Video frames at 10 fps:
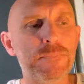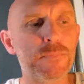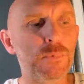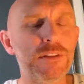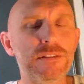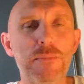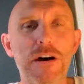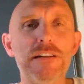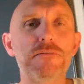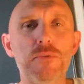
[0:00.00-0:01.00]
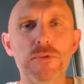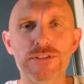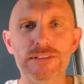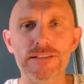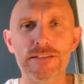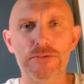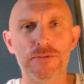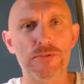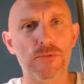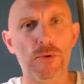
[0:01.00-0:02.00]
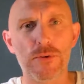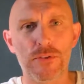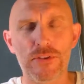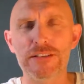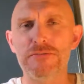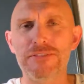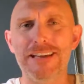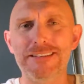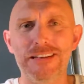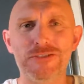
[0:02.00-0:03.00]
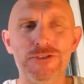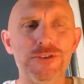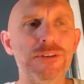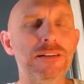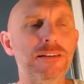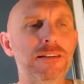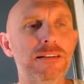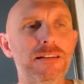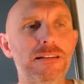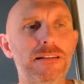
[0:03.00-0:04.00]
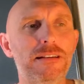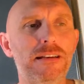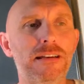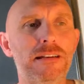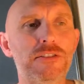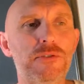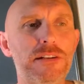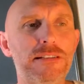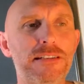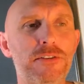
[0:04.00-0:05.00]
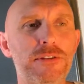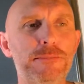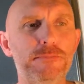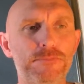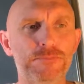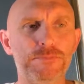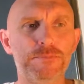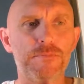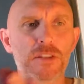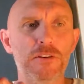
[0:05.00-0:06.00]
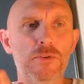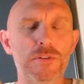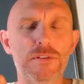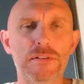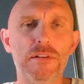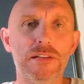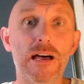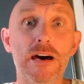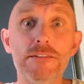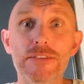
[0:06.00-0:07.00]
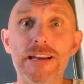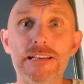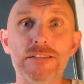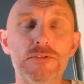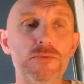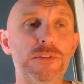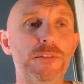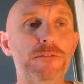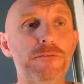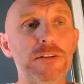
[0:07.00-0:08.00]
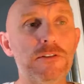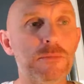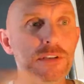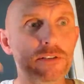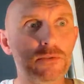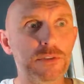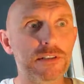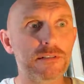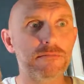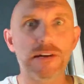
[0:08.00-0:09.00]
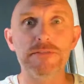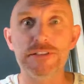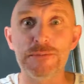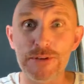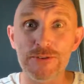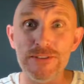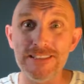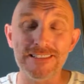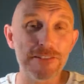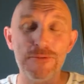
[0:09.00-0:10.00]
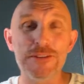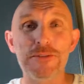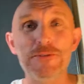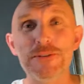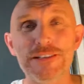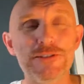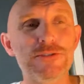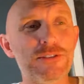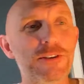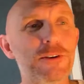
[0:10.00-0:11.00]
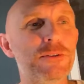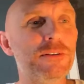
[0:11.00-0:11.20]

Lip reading: with demonic forces or things of that nature. And I try to tell them, a lot of that has to do with the fear, because I went through it years ago.